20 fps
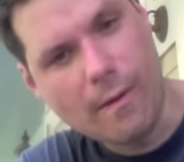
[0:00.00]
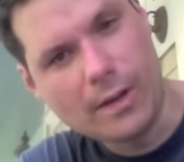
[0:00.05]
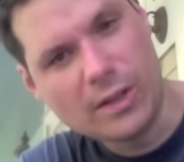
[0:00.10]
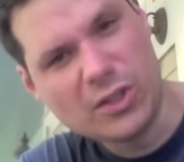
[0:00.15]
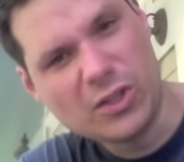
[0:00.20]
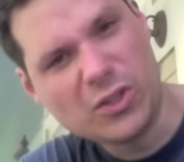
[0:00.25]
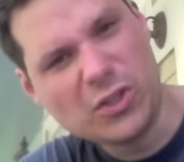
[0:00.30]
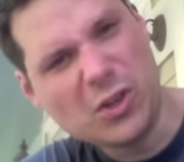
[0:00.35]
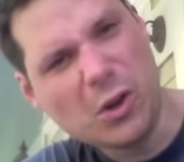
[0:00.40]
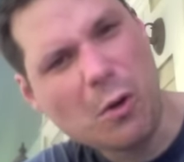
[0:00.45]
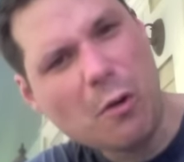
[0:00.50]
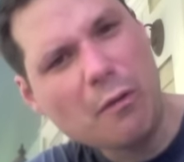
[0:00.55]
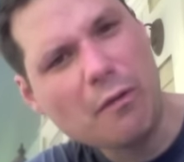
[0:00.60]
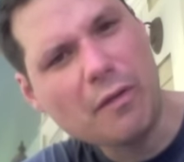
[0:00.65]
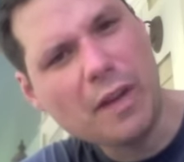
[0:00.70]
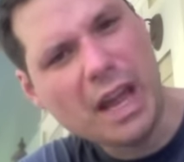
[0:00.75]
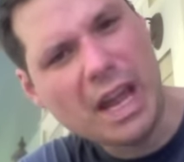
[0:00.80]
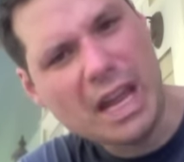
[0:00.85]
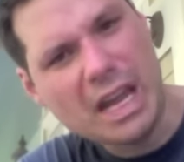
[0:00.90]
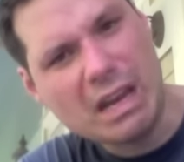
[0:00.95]
So
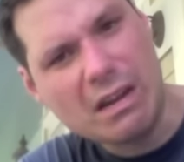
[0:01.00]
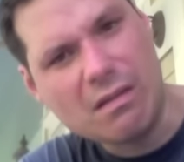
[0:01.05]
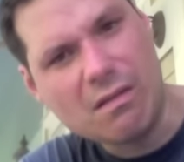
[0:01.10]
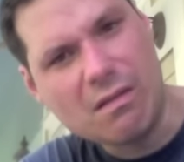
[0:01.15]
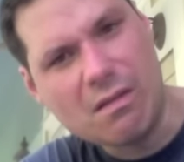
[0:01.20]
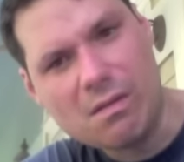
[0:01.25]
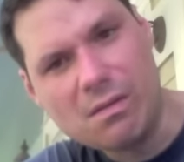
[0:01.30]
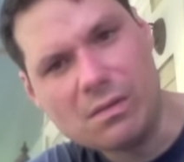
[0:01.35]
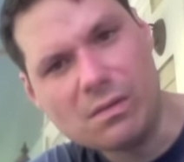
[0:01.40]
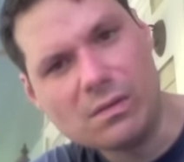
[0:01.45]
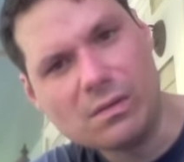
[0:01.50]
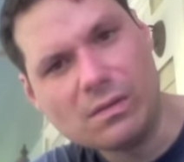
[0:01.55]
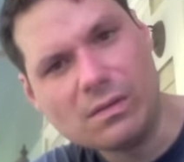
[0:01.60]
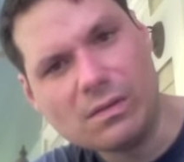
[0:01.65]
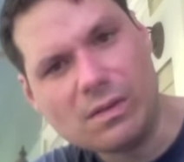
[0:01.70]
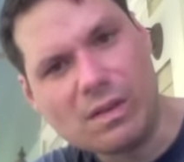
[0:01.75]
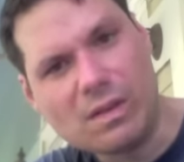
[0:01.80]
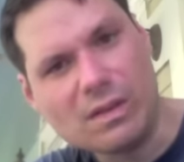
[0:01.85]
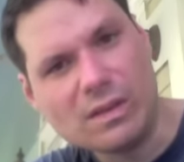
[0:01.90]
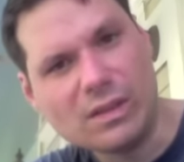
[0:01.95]
vain.
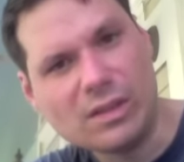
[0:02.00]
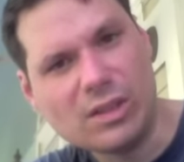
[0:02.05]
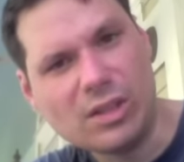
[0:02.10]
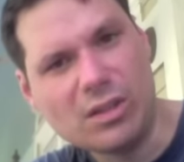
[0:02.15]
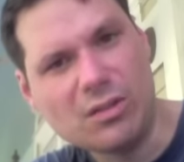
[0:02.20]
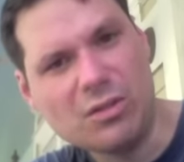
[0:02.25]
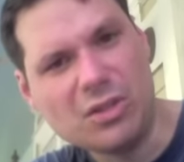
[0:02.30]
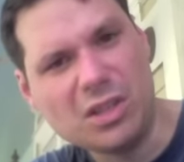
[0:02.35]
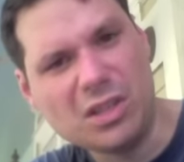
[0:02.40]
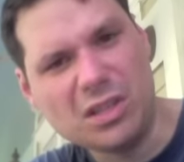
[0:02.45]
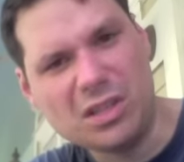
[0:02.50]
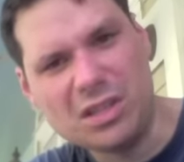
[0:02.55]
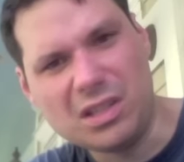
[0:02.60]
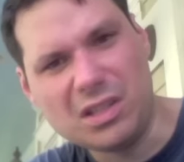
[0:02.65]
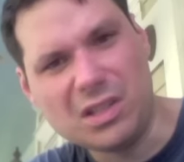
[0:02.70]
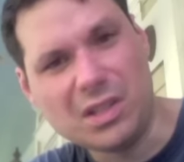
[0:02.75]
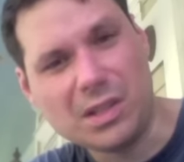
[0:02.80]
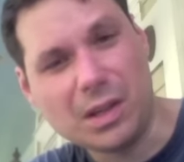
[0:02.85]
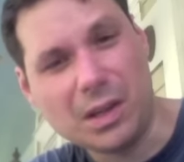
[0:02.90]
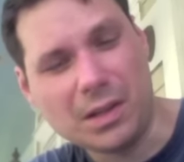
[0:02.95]
So just
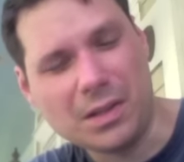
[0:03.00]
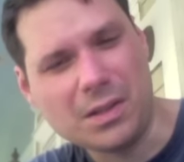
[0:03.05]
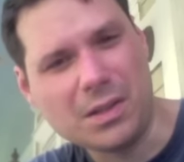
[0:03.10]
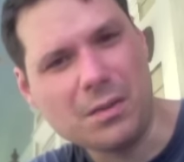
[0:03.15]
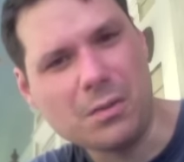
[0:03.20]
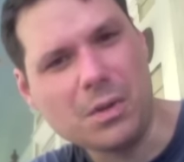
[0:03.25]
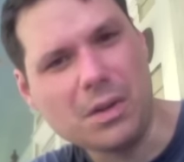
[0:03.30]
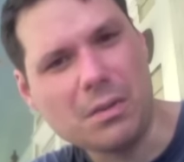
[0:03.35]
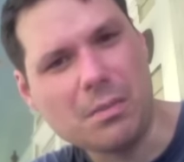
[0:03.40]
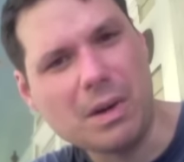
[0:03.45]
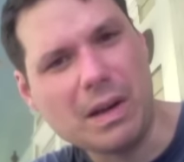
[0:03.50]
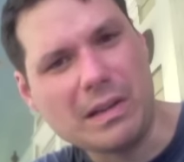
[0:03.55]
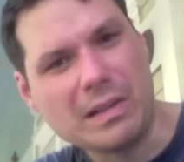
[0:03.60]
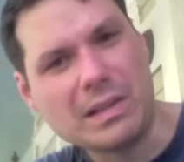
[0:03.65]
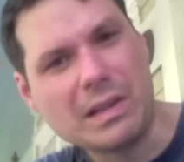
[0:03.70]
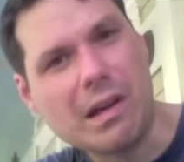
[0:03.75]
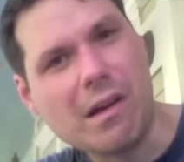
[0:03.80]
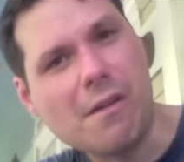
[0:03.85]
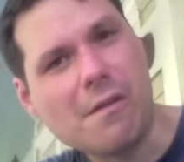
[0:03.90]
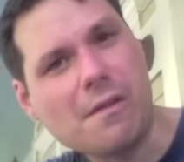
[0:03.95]
disgusted with
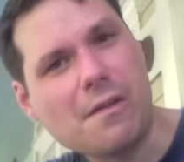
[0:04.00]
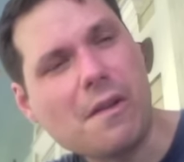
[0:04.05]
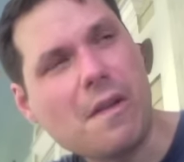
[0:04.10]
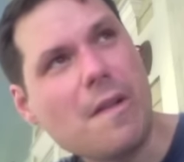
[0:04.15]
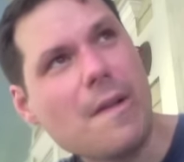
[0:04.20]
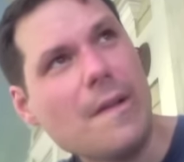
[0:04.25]
myself.